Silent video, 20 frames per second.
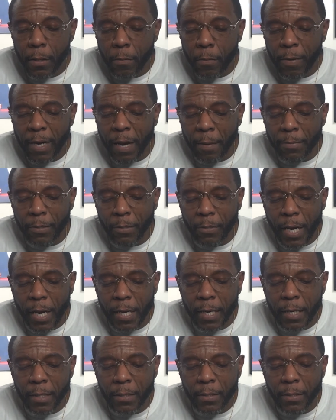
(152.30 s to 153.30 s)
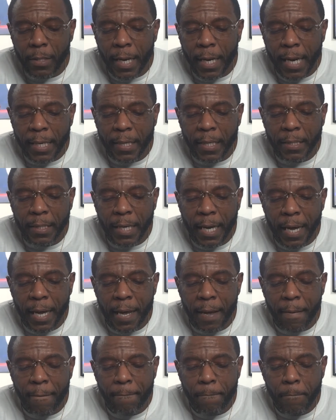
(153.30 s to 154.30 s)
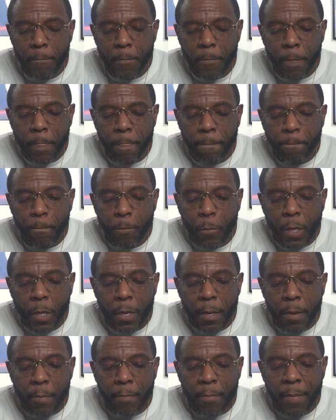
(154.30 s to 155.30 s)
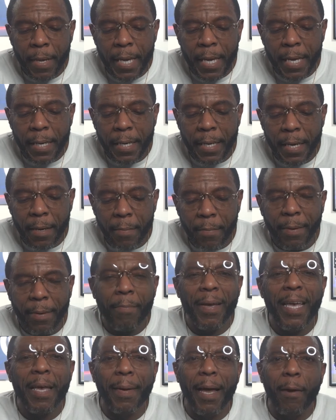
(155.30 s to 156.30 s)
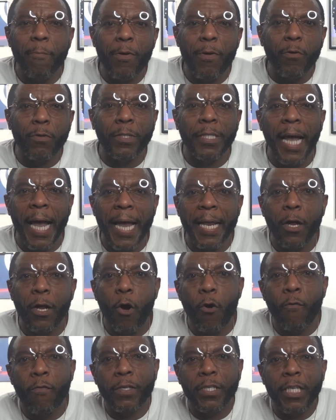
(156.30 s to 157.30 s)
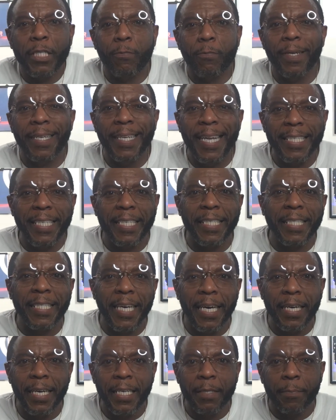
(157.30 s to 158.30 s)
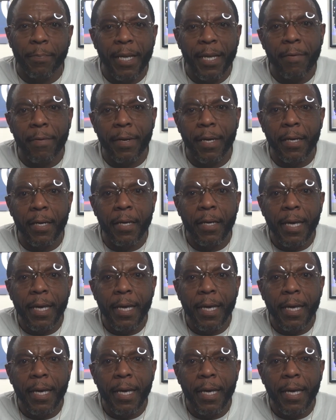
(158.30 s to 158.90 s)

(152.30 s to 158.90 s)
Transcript: what I'm trying to like at the time, me and him, me and him got real tight over just religious studies. Period.